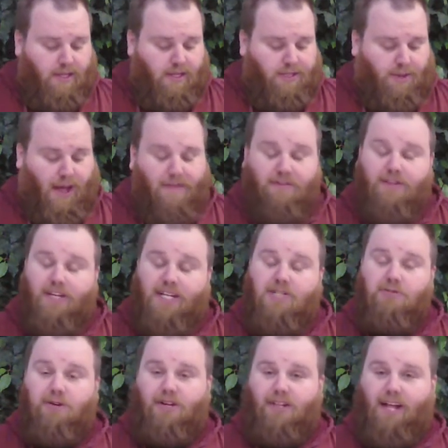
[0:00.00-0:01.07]
So after the
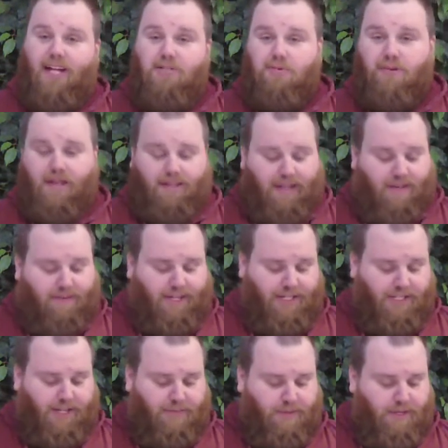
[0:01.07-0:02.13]
Israelites, when they left
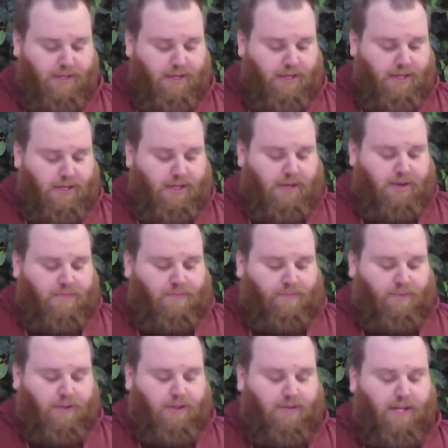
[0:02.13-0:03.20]
Egypt,
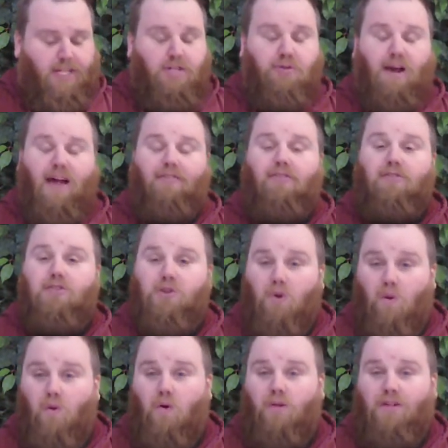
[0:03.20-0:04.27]
they traveled
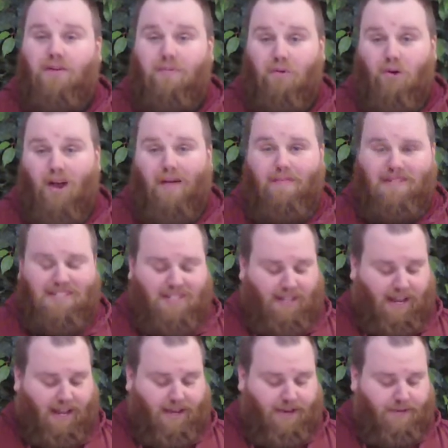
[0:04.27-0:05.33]
toward the promised
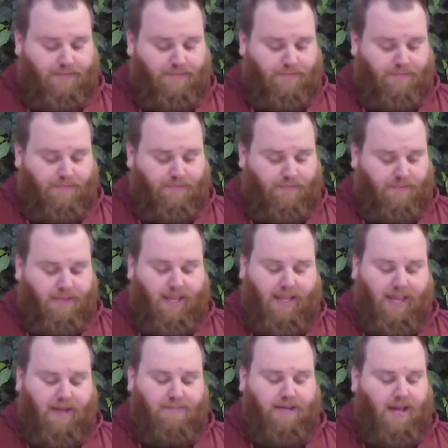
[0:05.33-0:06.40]
land. They
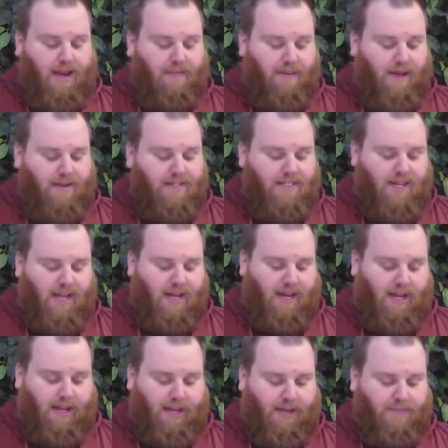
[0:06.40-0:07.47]
camped out at Mount
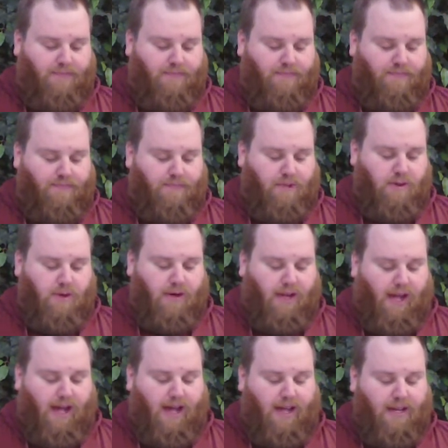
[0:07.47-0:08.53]
Sinai, where
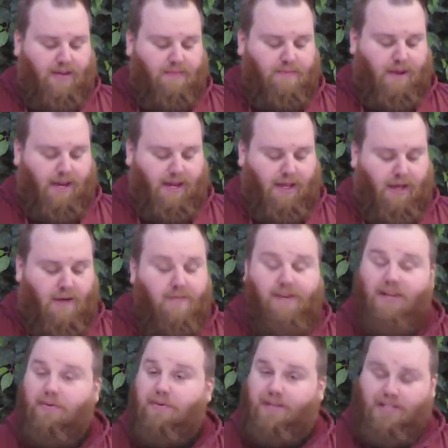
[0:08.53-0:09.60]
God made a
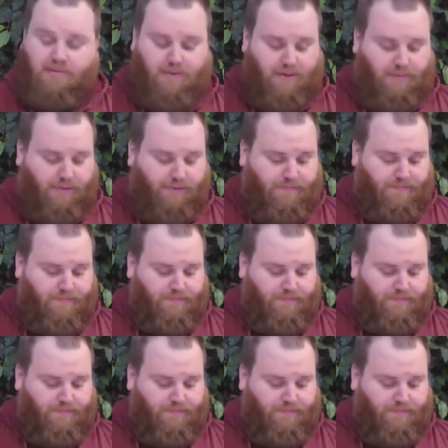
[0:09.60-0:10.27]
covenant with his people.